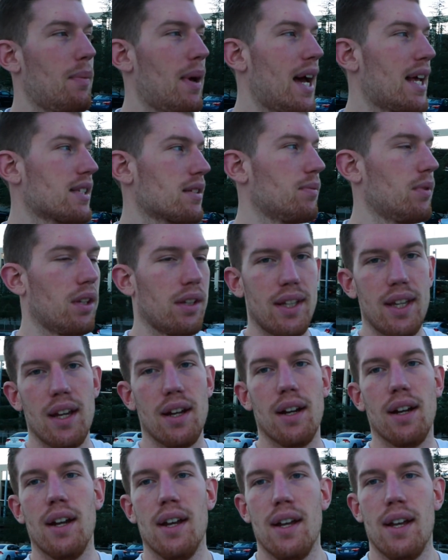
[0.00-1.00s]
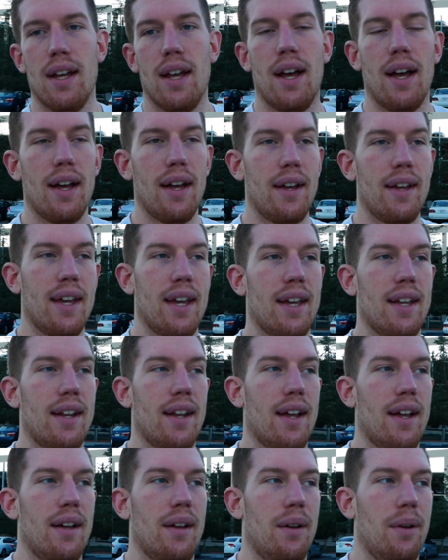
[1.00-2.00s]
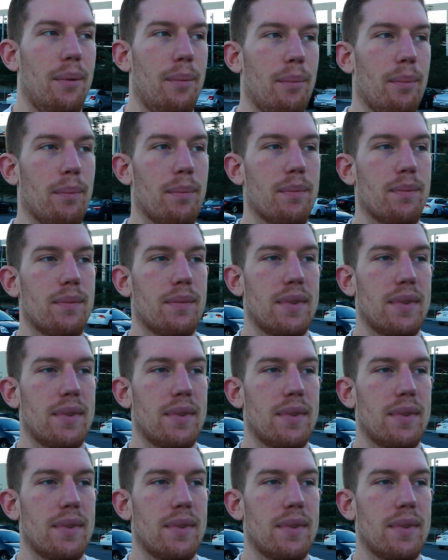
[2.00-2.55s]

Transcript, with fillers: basketball here and um,